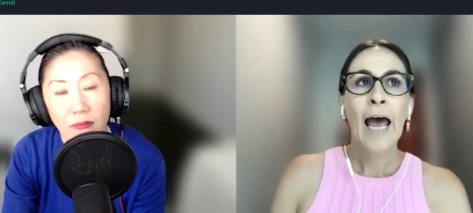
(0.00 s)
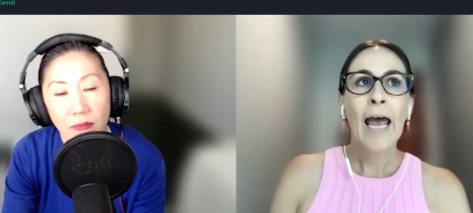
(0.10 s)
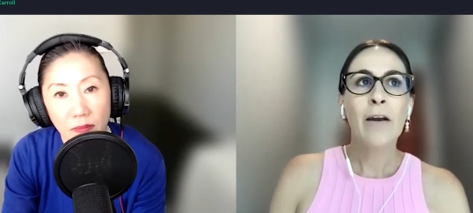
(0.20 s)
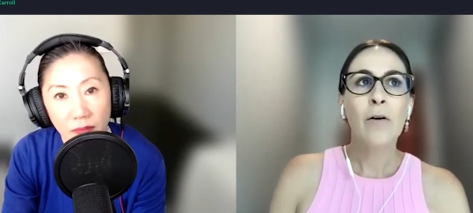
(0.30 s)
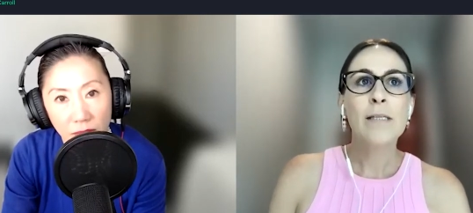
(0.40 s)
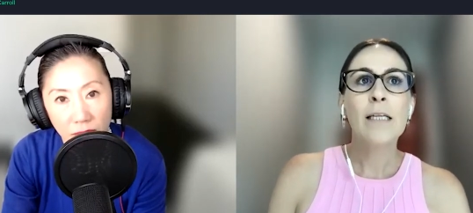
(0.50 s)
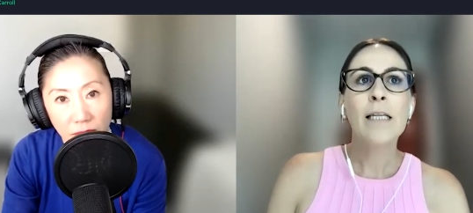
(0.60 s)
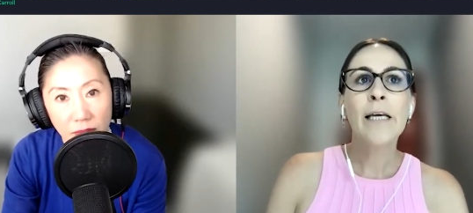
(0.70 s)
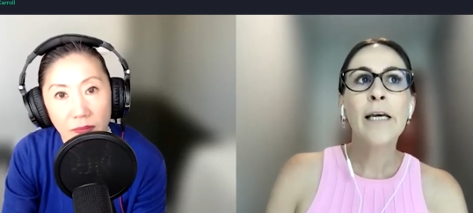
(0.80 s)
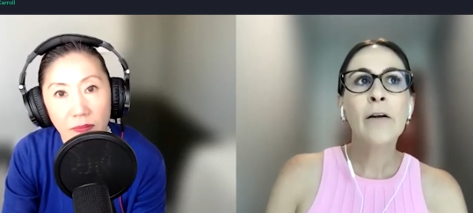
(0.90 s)
Speaker 1: And it was a
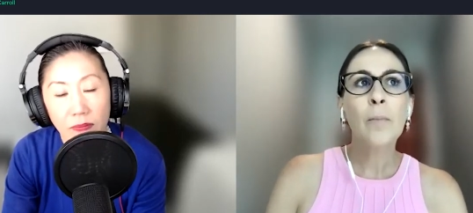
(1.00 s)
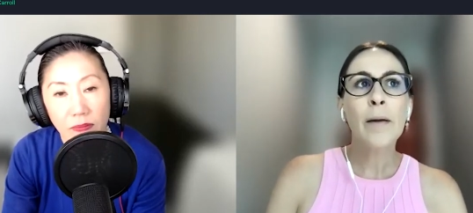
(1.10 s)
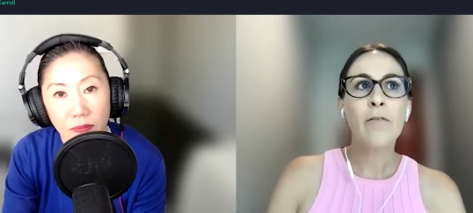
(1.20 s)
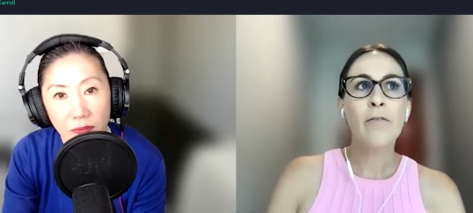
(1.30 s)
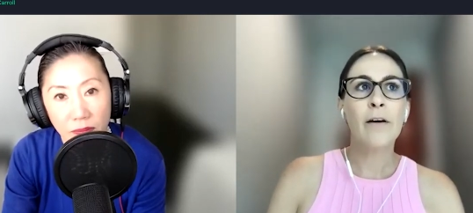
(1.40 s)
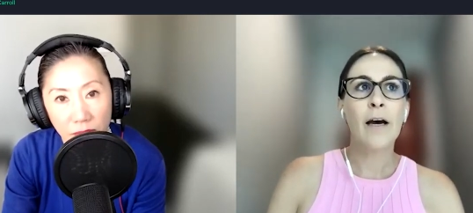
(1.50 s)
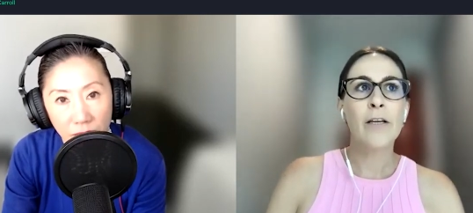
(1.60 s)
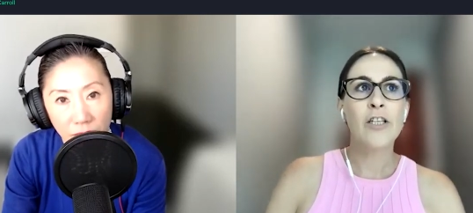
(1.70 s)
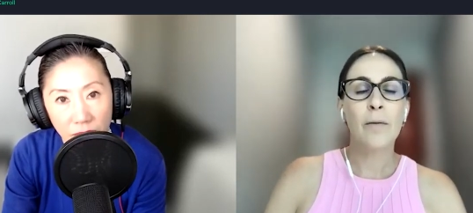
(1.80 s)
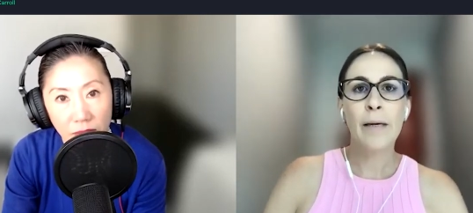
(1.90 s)
little bit of a,
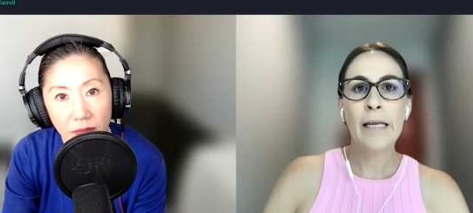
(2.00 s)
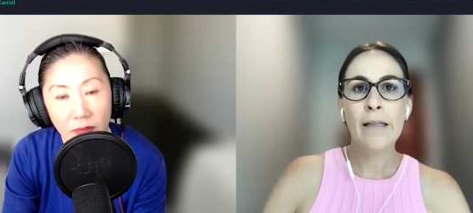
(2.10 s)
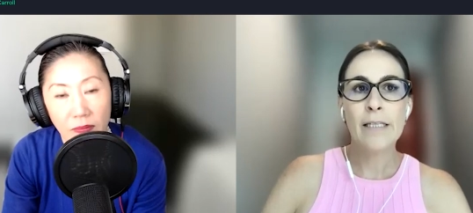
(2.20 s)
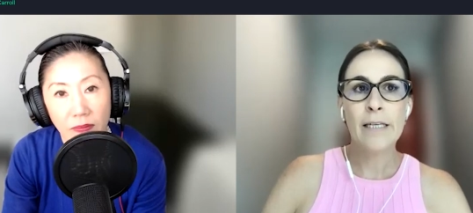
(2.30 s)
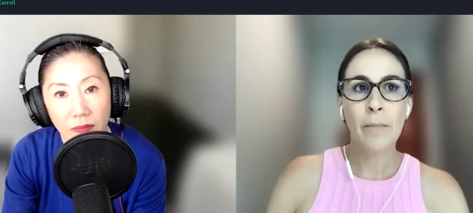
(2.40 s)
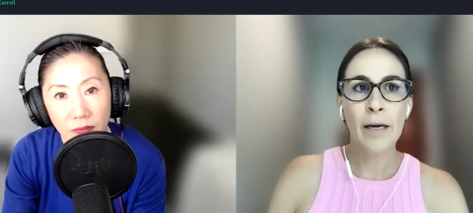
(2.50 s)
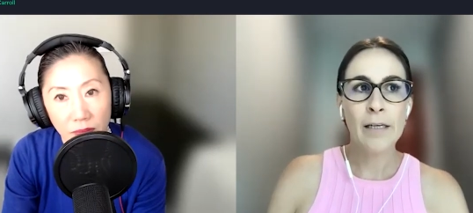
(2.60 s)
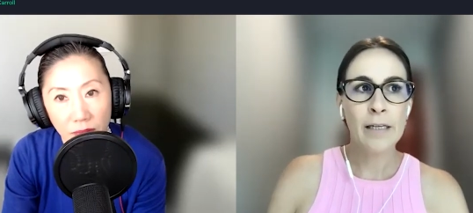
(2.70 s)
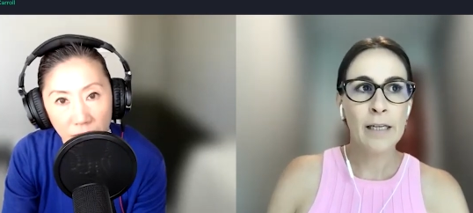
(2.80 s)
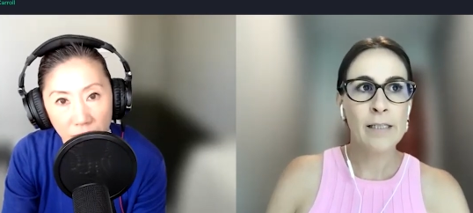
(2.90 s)
a jumping in the deep
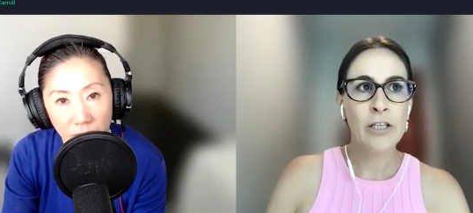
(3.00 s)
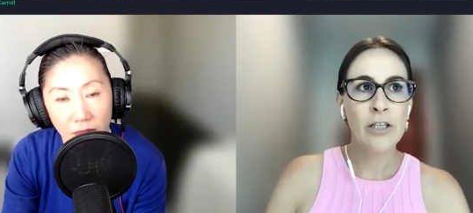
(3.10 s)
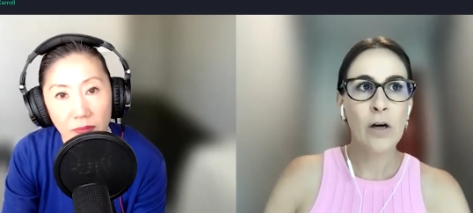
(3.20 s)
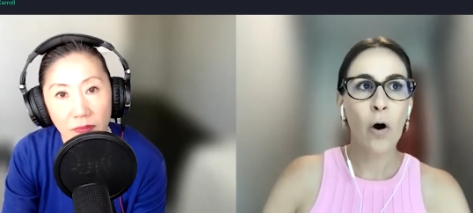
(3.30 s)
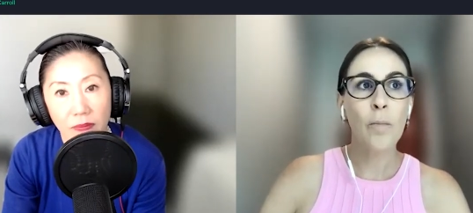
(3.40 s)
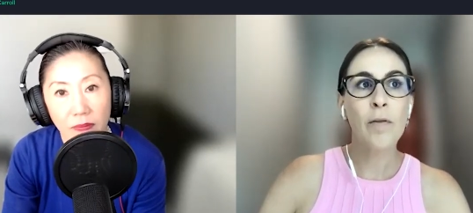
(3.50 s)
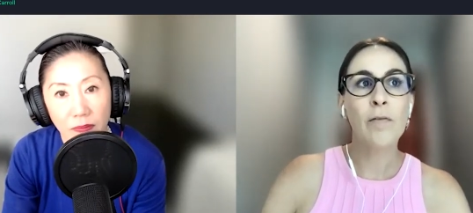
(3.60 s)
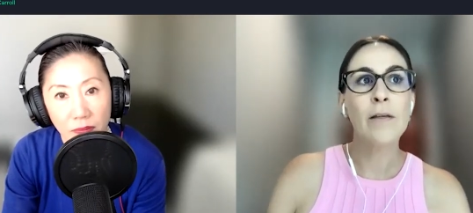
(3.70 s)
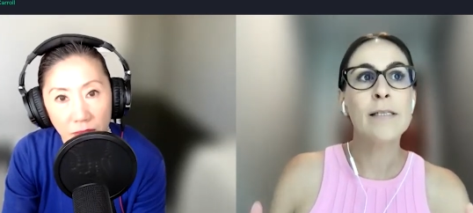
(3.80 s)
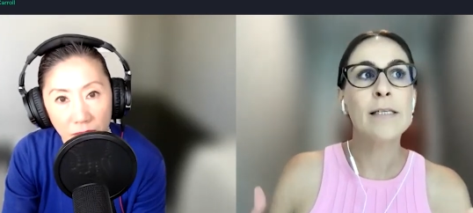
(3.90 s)
end and let's just hope
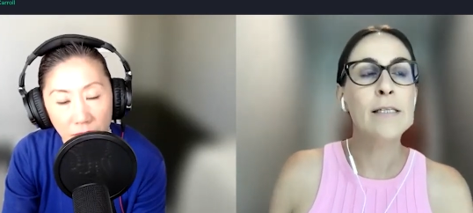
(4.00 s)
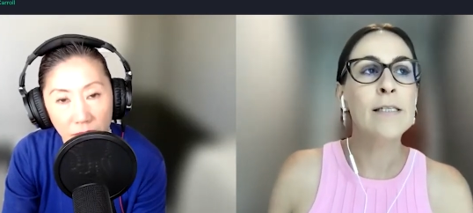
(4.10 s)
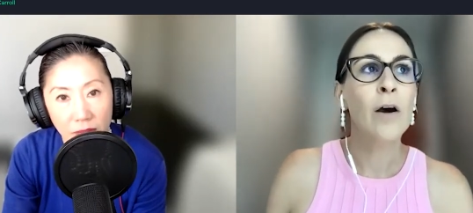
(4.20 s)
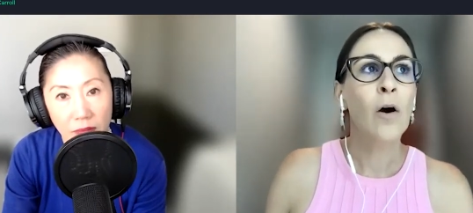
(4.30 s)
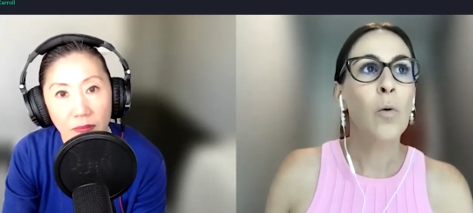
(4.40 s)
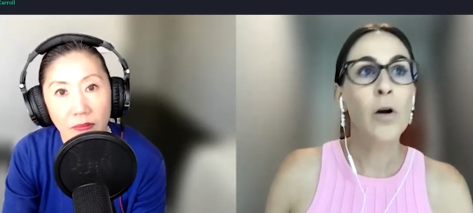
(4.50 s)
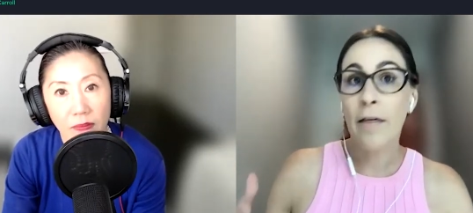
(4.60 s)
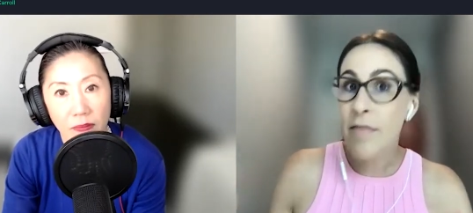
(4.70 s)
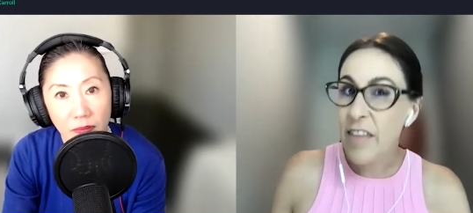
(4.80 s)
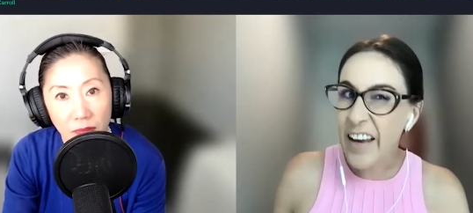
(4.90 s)
that this is what
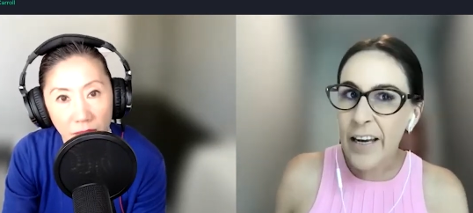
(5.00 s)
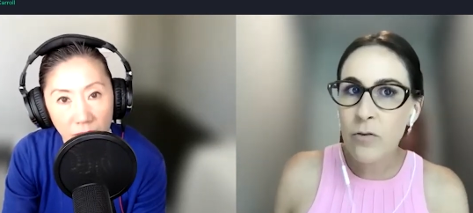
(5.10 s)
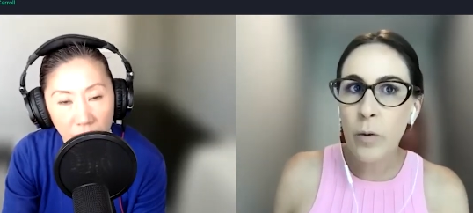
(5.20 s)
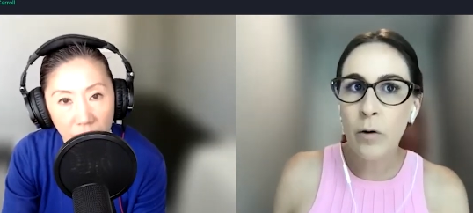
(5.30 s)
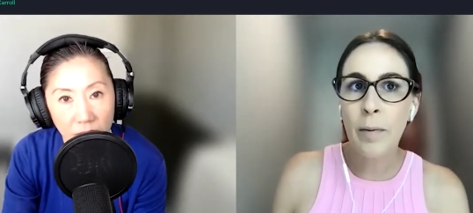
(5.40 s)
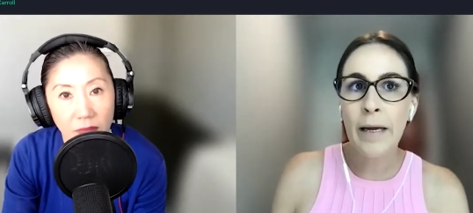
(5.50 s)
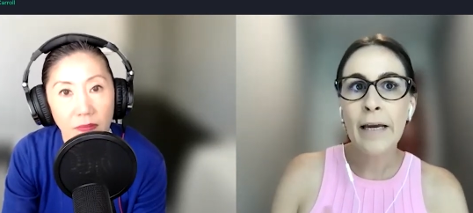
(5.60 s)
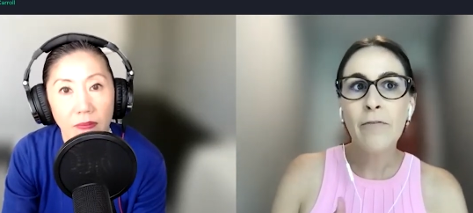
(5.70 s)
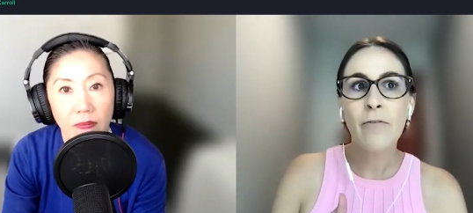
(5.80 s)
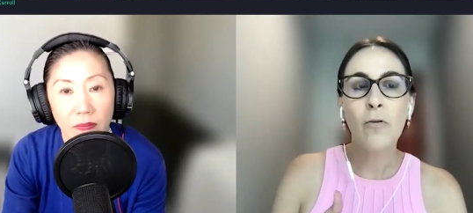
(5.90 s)
I think it will
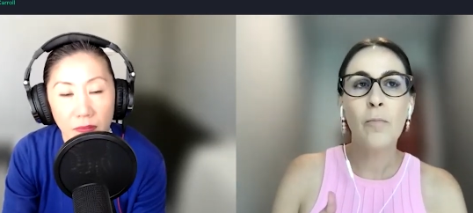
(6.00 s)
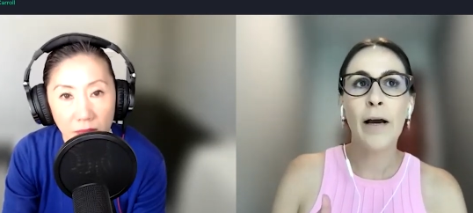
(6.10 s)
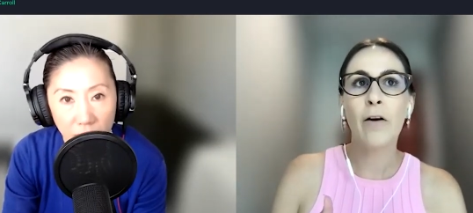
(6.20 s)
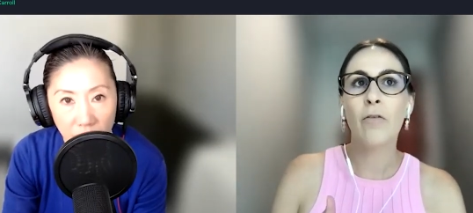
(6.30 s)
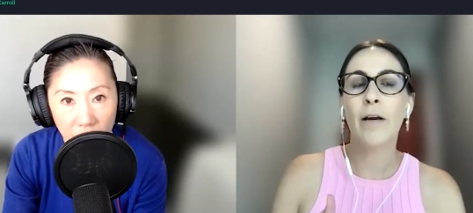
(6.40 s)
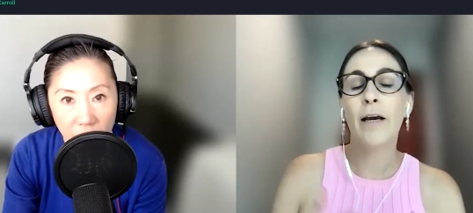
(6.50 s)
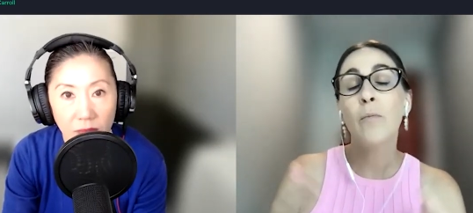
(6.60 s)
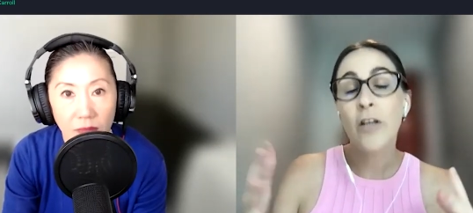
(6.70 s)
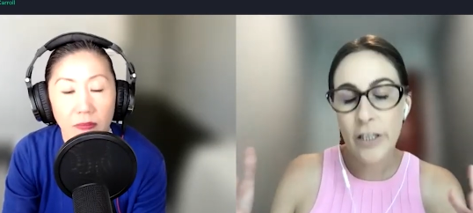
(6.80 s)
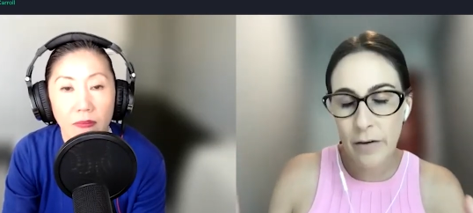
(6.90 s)
be for my career,
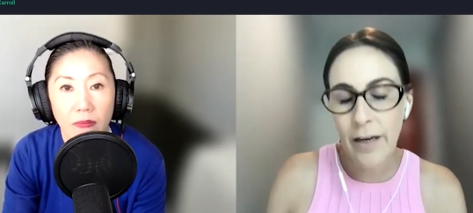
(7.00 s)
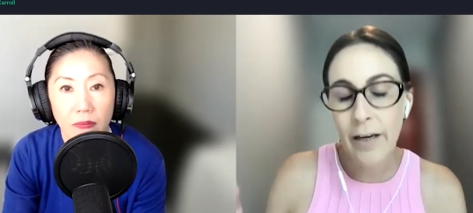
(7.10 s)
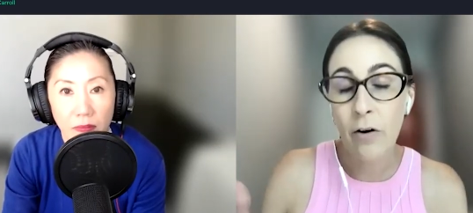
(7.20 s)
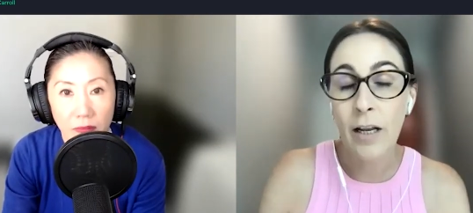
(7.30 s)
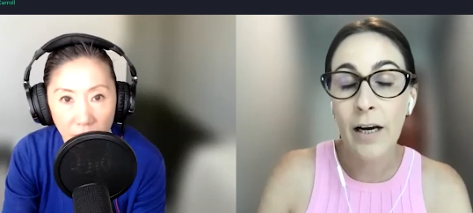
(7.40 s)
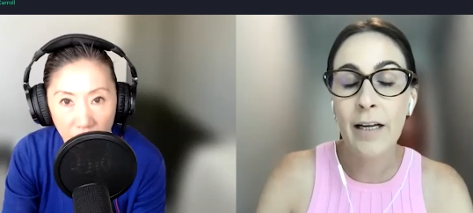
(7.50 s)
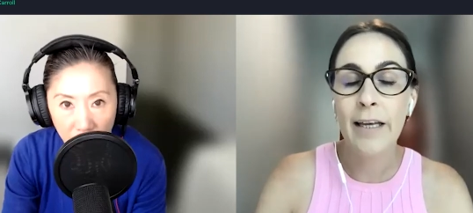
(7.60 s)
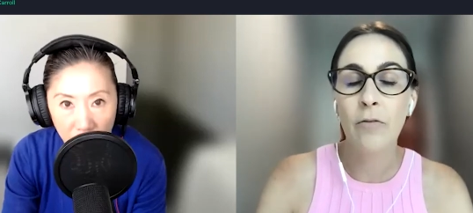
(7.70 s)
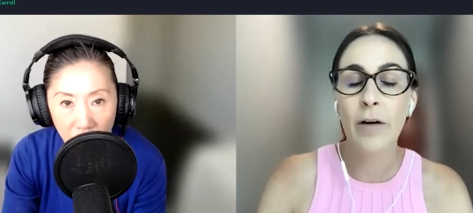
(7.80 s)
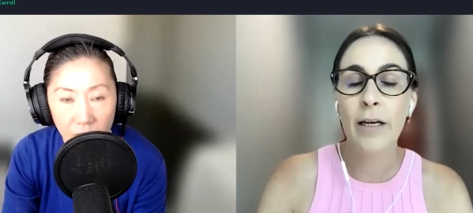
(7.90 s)
which, it, you know,
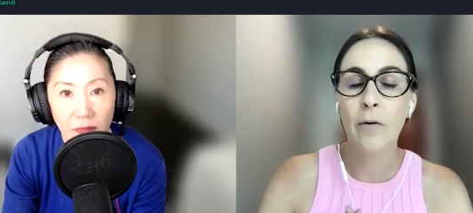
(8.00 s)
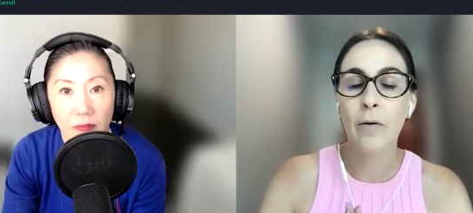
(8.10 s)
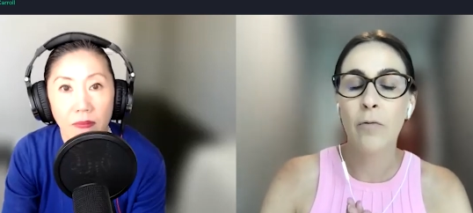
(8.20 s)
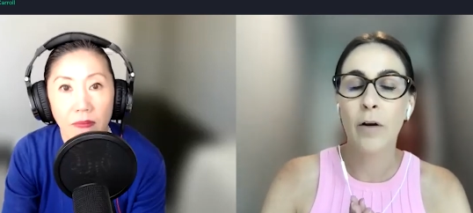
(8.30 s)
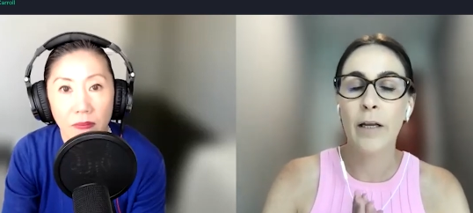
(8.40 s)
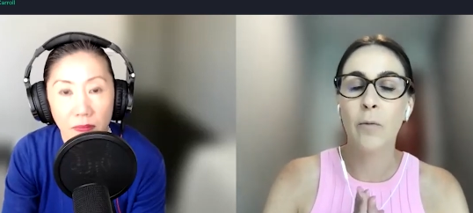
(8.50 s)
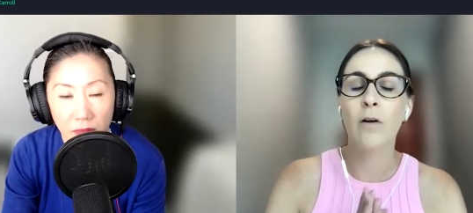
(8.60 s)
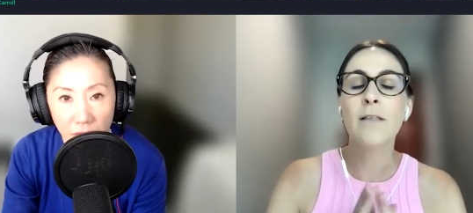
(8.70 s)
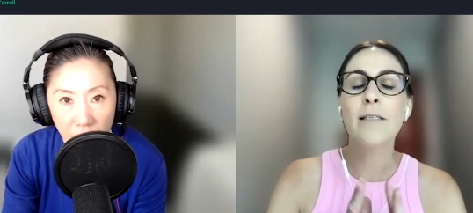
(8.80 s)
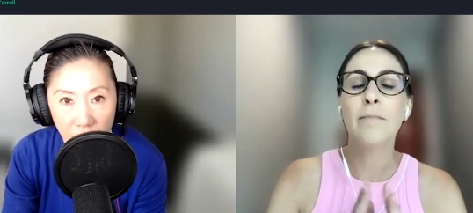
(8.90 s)
luckily it really it really was.